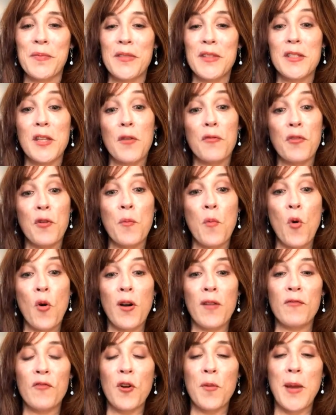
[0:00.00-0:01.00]
So for
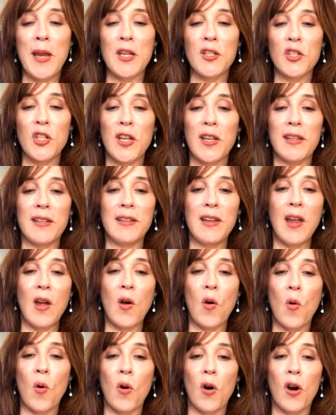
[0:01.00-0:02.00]
more
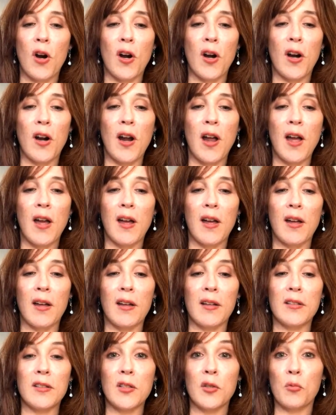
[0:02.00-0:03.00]
information
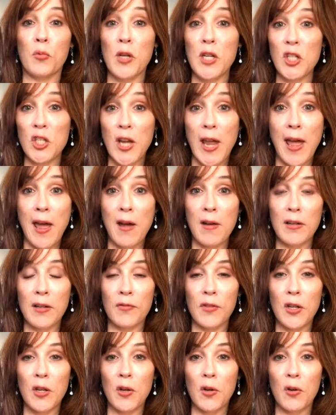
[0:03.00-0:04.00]
or to reach out,
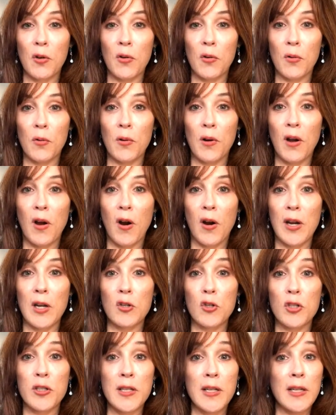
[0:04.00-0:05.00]
if you are
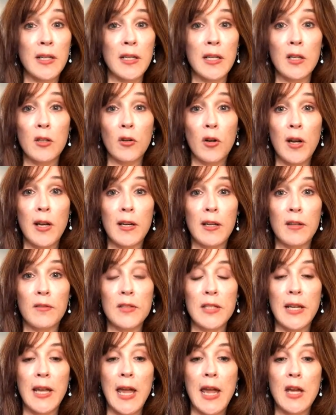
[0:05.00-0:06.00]
interested in
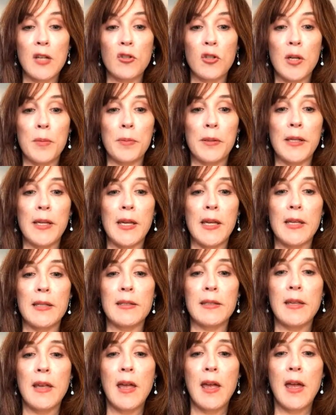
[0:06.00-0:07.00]
integrative psychiatry,
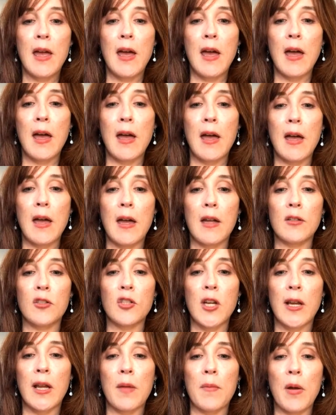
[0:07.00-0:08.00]
please
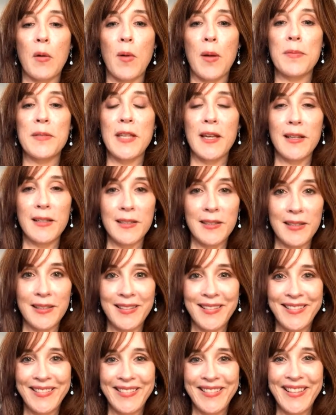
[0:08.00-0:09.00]
check out my
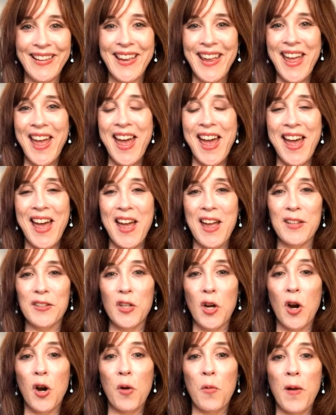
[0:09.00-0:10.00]
website,
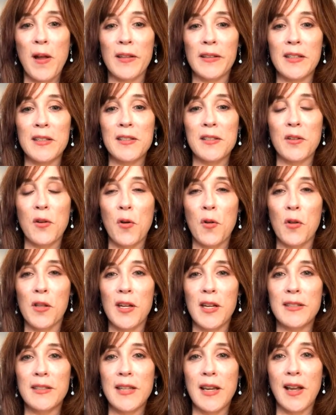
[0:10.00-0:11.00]

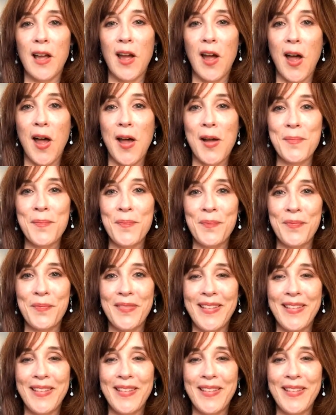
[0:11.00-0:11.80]
darawellnessnola.com.